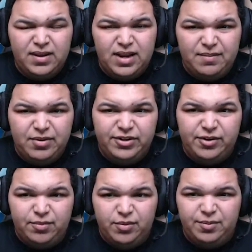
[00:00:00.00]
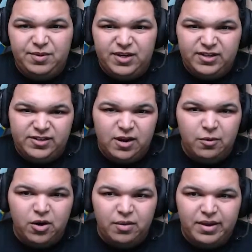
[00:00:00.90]
Bulbapedia is not
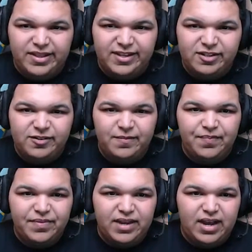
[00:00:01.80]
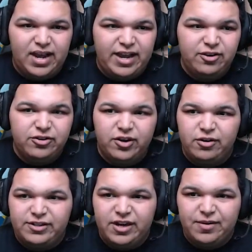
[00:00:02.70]
wrong about this. I usually go to
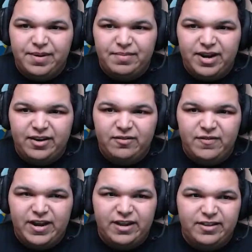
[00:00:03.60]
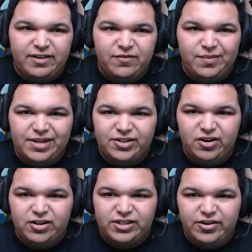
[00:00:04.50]
Cerebi, but I couldn't find out the information
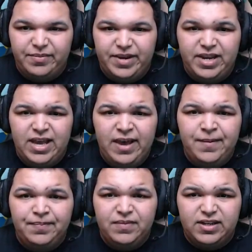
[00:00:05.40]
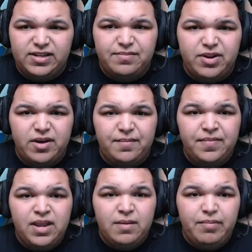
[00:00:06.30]
on Cerebi because I'm dumb.
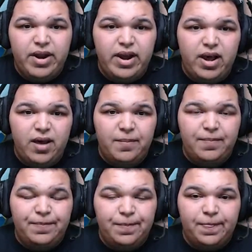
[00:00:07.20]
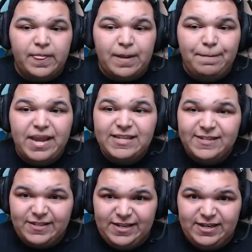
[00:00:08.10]
But
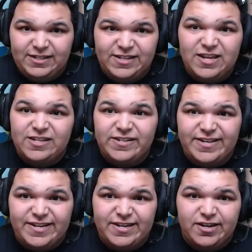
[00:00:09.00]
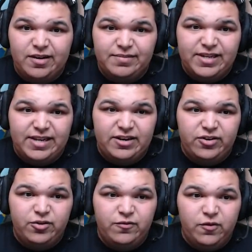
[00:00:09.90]
basically, Sinistea comes in
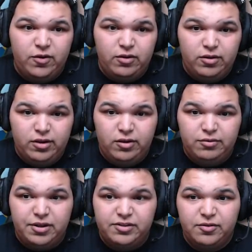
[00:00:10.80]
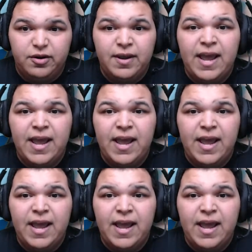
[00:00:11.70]
two. Oh, hello, Dusnor.